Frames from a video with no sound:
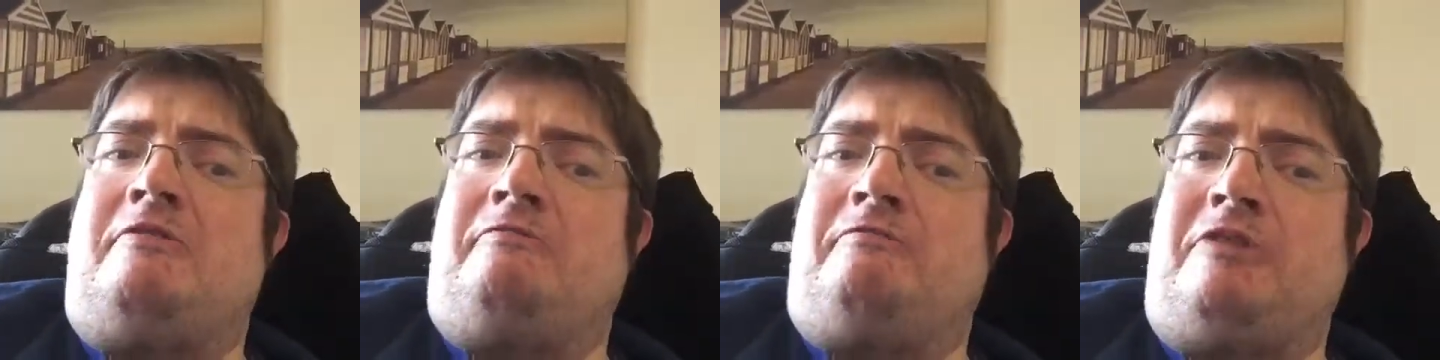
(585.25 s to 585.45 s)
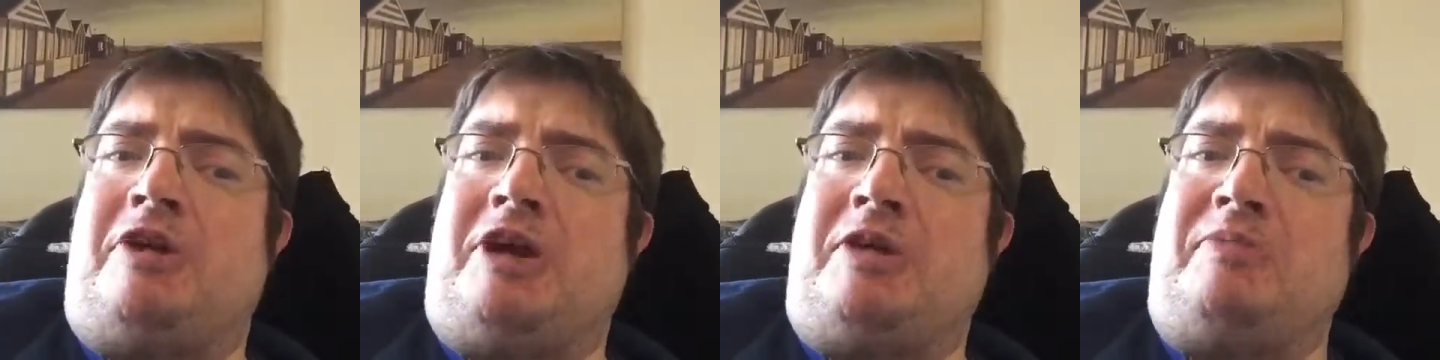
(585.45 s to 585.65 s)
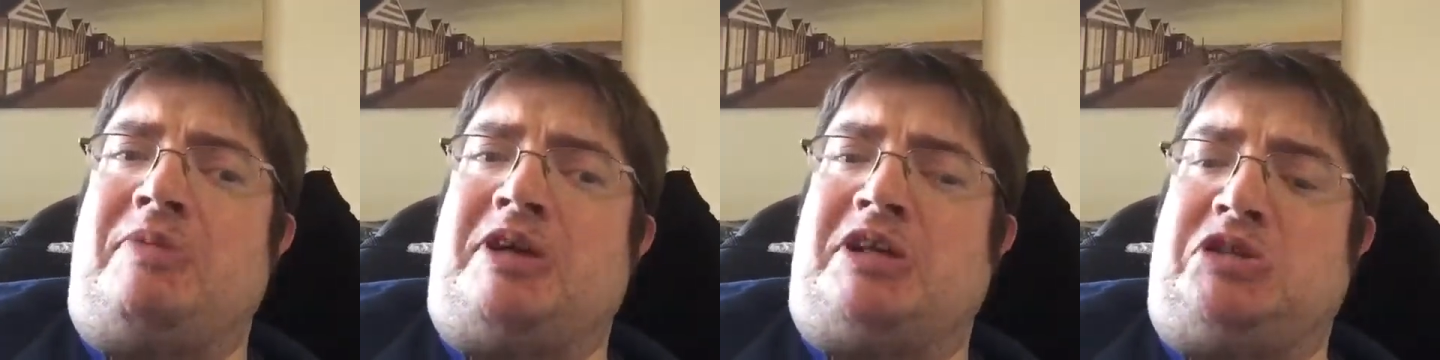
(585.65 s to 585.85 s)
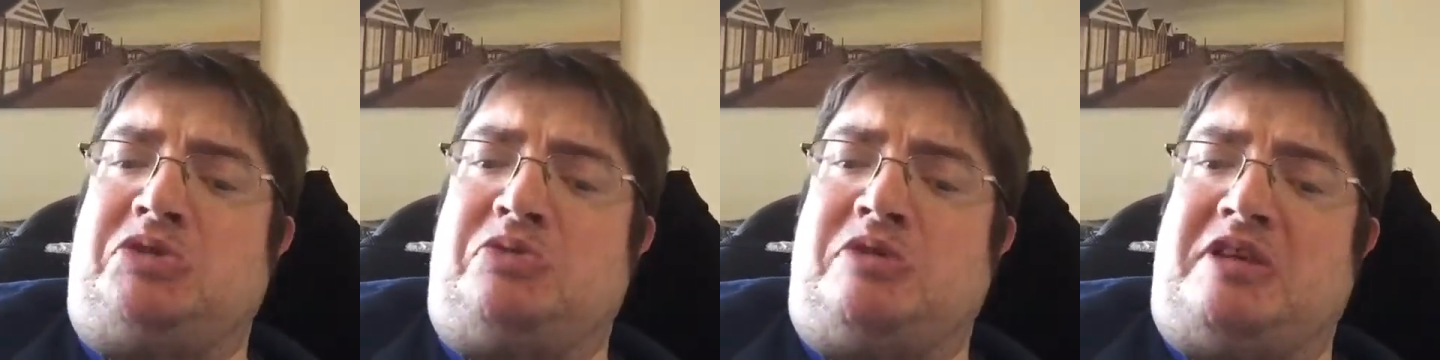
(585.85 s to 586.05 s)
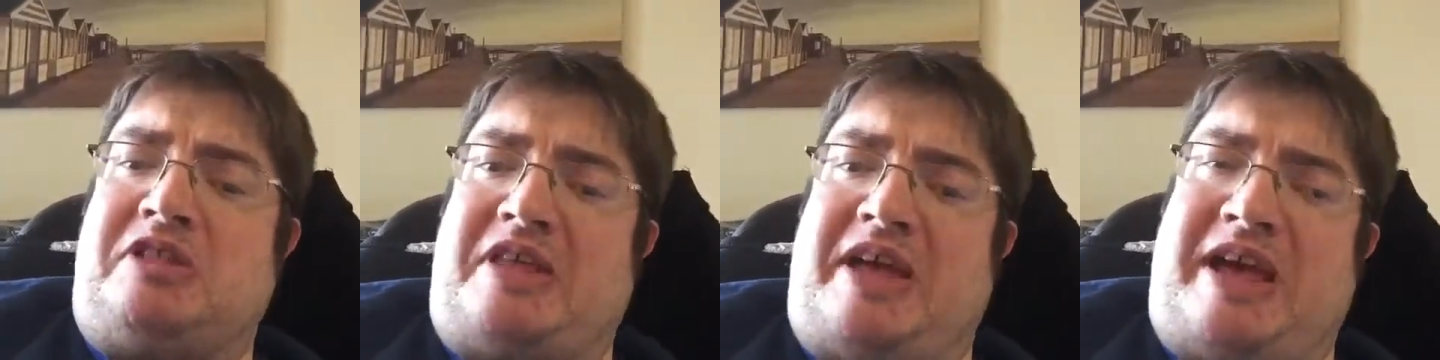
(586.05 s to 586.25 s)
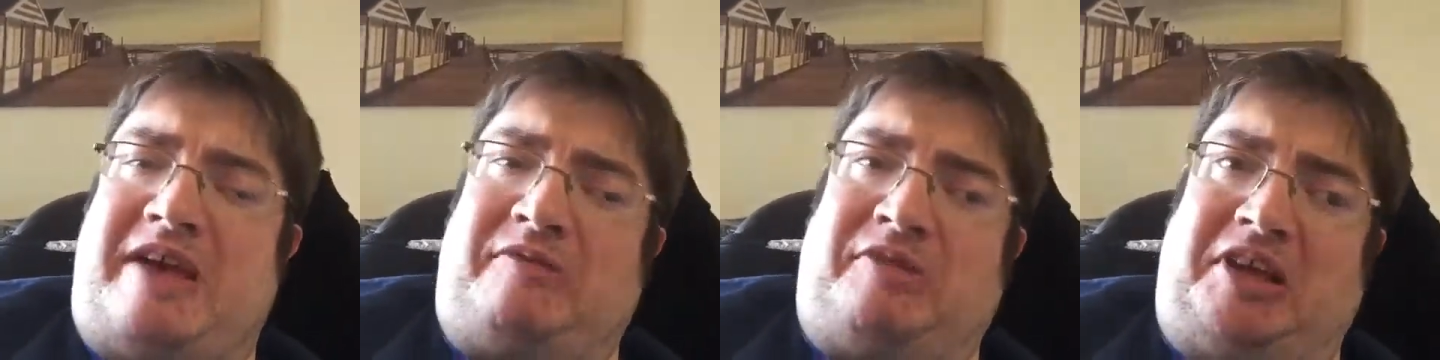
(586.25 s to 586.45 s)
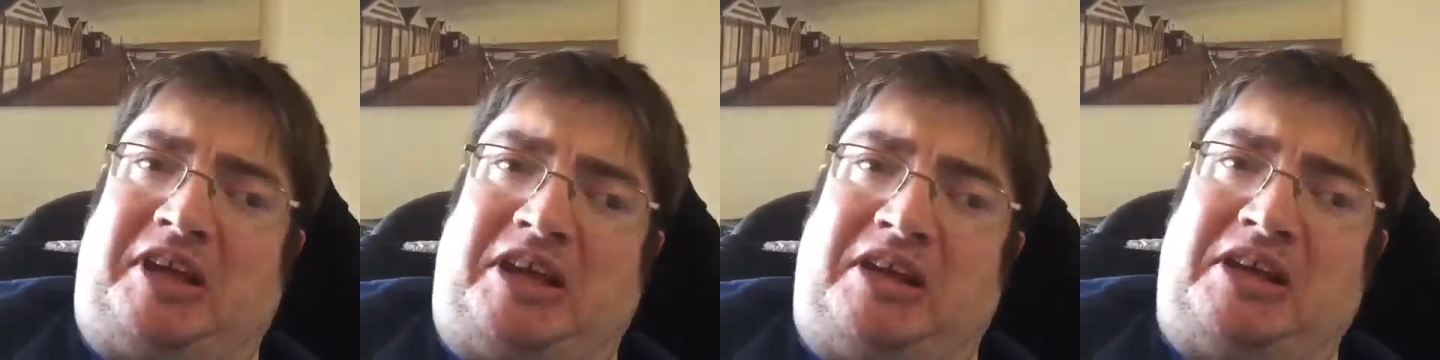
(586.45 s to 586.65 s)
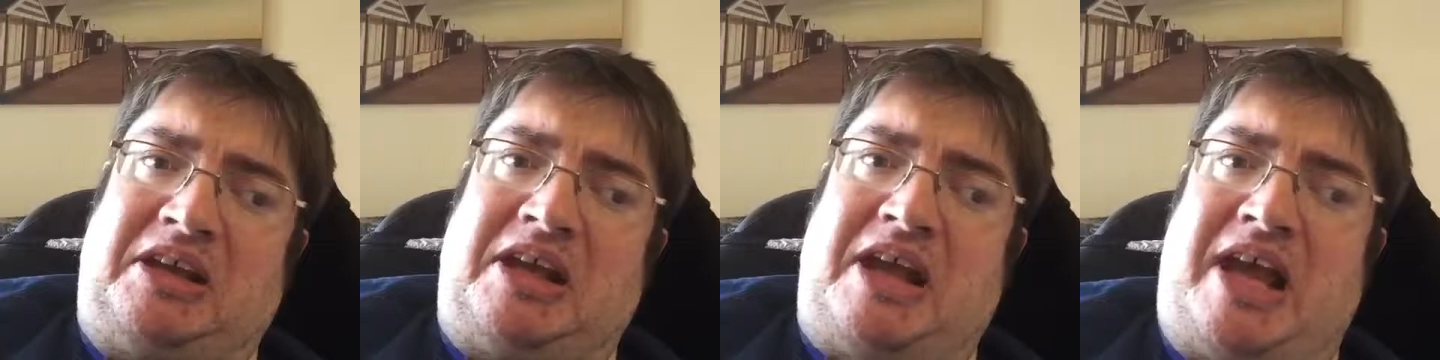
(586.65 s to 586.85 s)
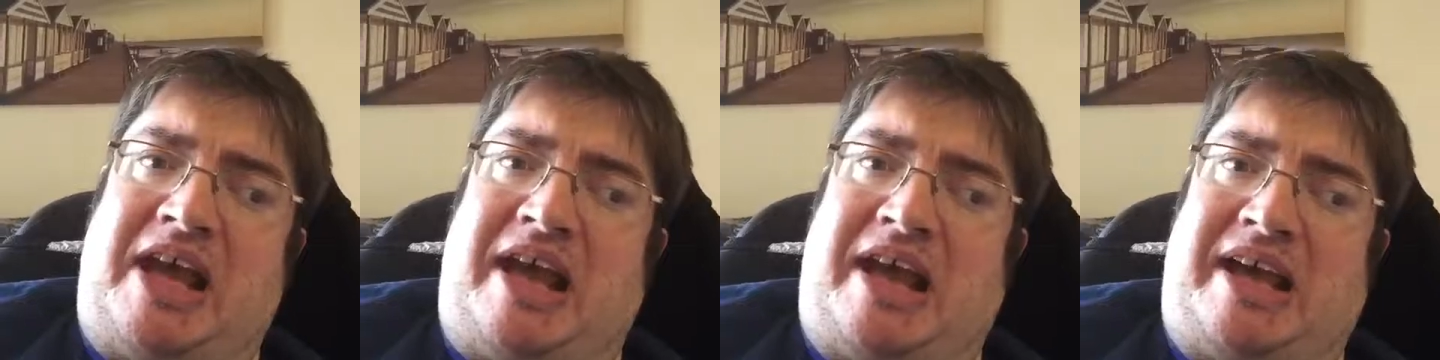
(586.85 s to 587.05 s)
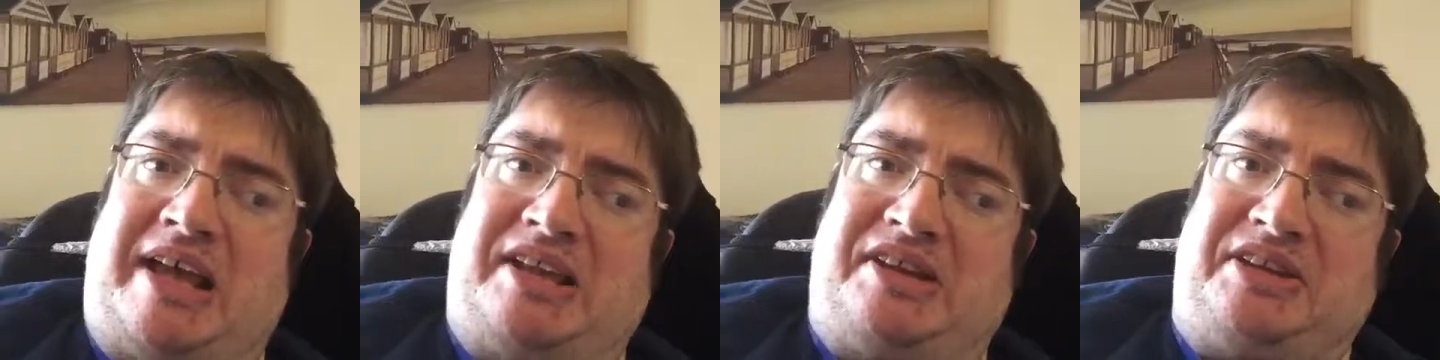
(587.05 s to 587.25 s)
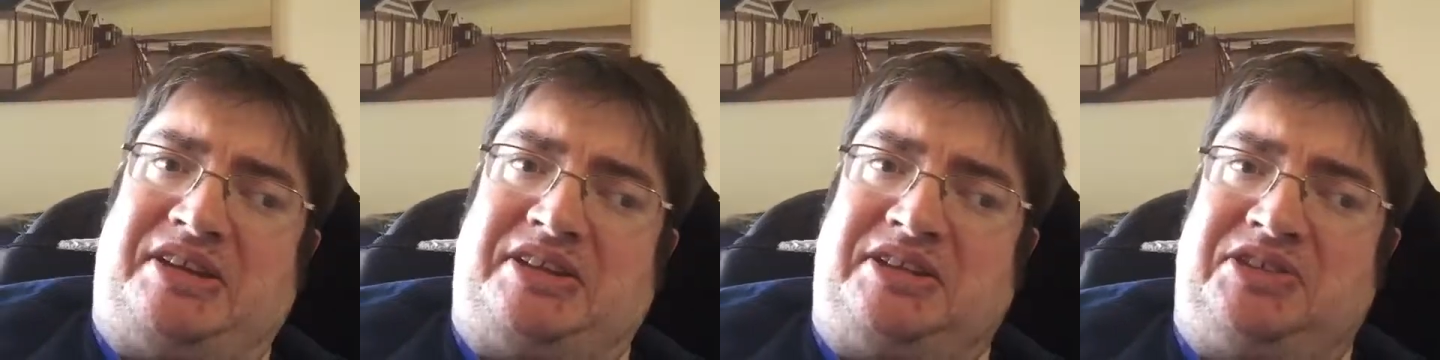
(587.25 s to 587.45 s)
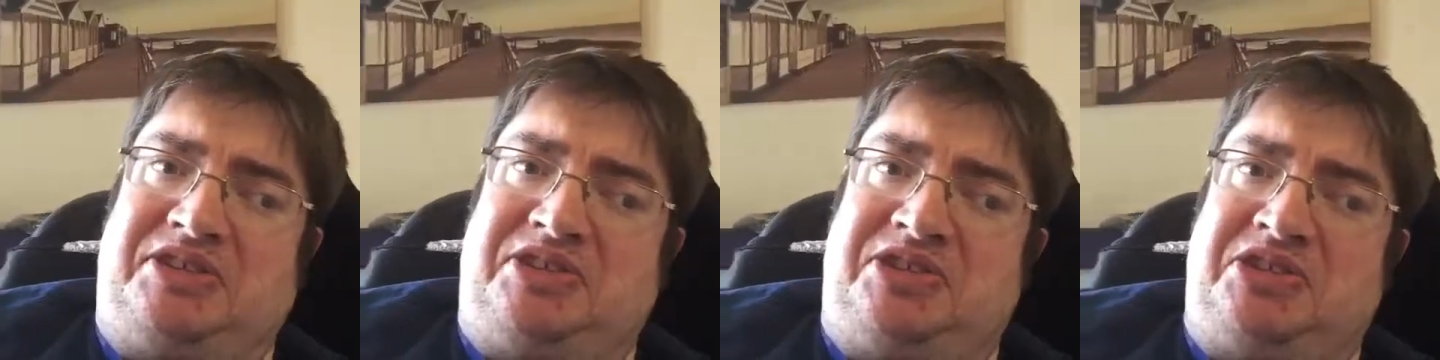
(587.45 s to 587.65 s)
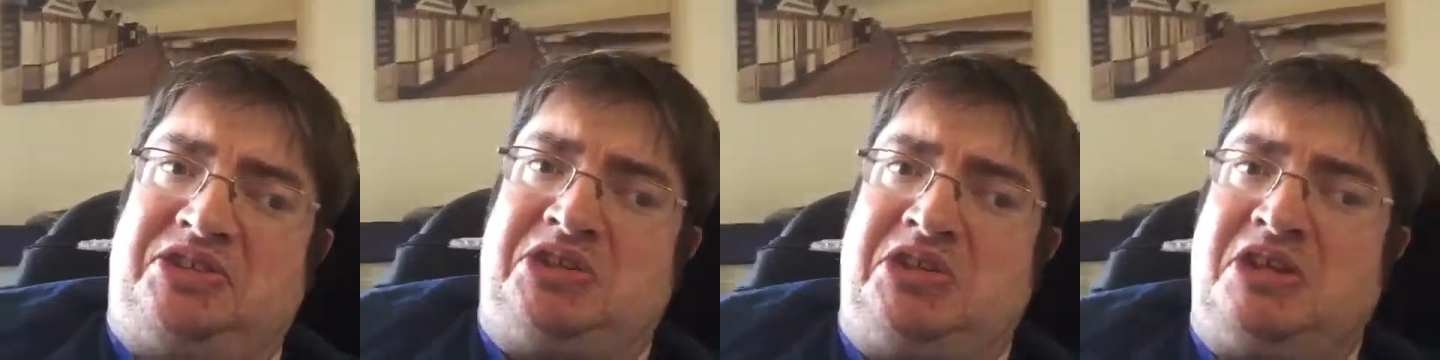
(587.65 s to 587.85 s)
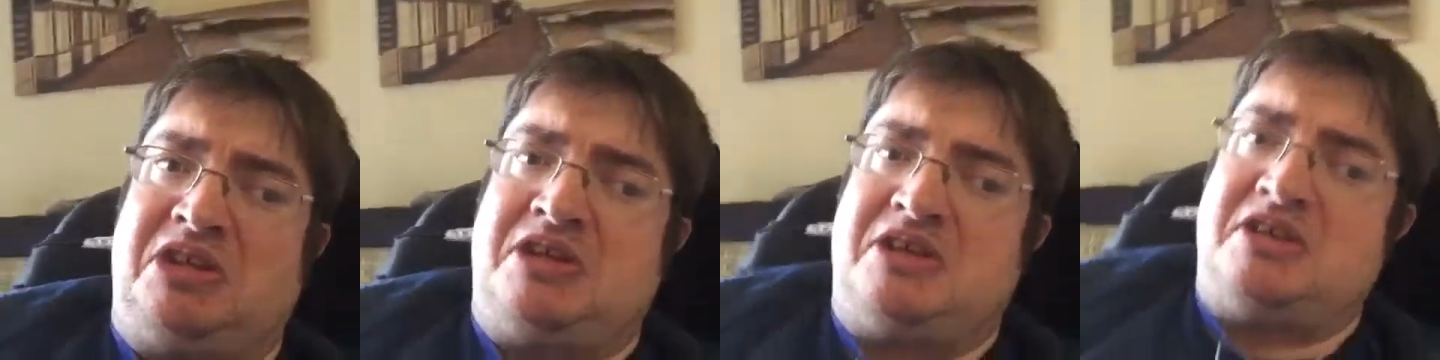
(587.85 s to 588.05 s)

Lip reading: very much worth having, and it's